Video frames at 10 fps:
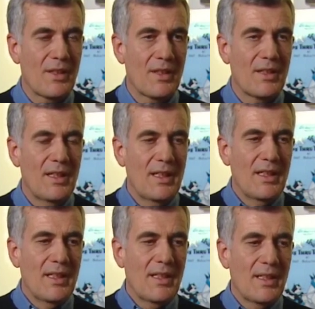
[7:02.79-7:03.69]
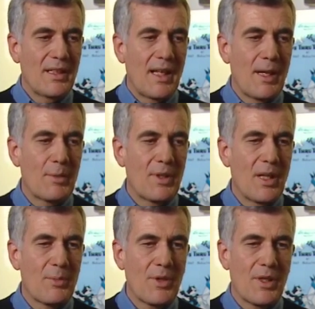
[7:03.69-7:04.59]
Uh, Uh, I would
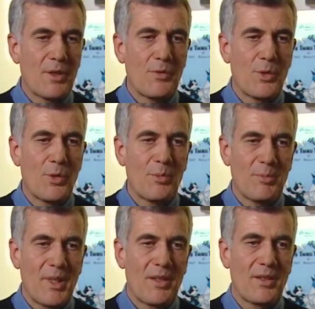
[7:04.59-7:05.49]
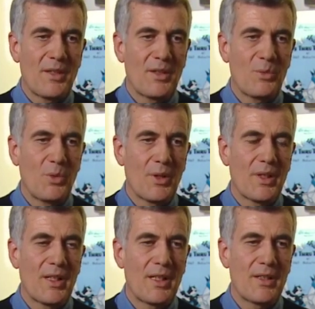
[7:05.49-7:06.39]
come to interview him about his
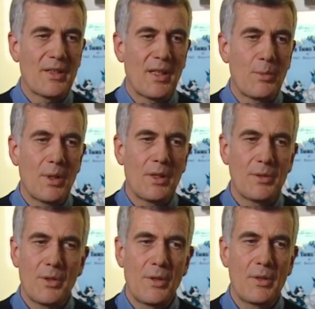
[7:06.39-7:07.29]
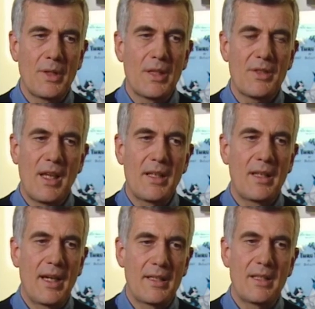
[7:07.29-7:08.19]
work, and he'd say, well, you know, yes,
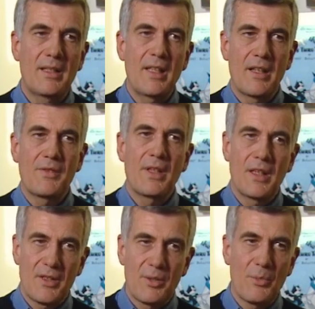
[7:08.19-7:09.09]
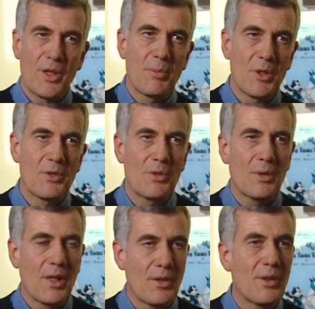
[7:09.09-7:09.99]
I, I did take Felix and bring him
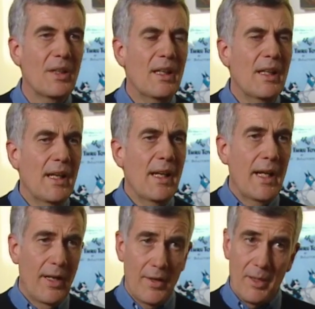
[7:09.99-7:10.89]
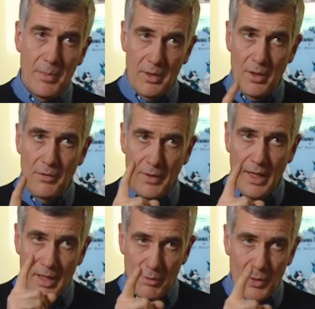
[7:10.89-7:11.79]
into another area, but don't
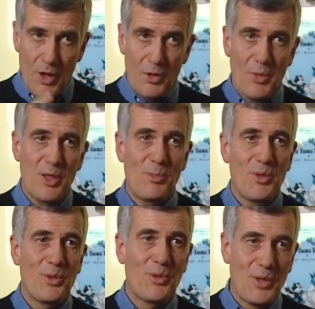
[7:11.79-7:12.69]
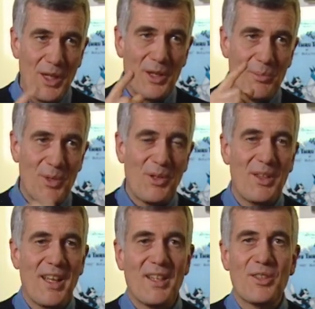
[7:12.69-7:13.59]
forget it was Otto Mesmer who created him and all that.